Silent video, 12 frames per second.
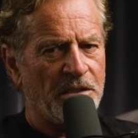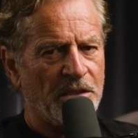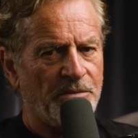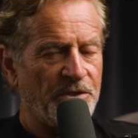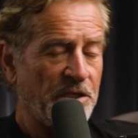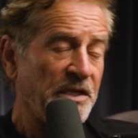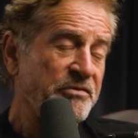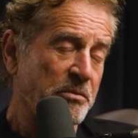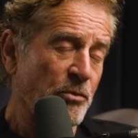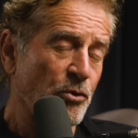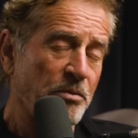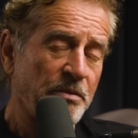Yep. I mean, you lived in
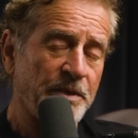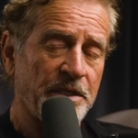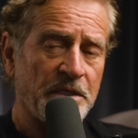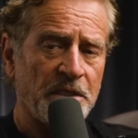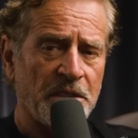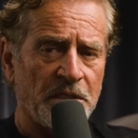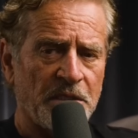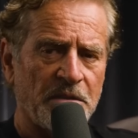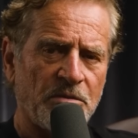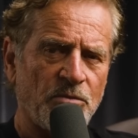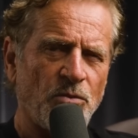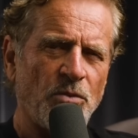Maroubra, but
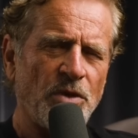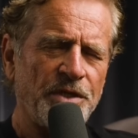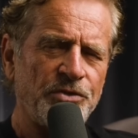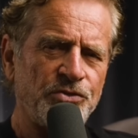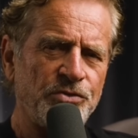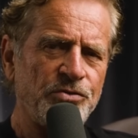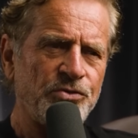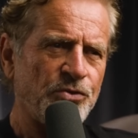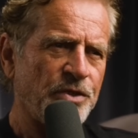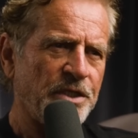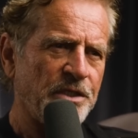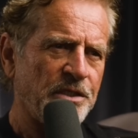why did you
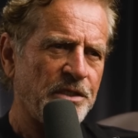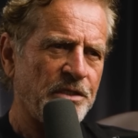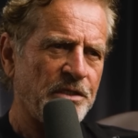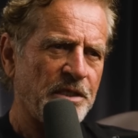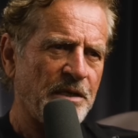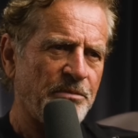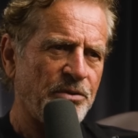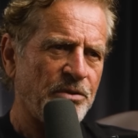join up?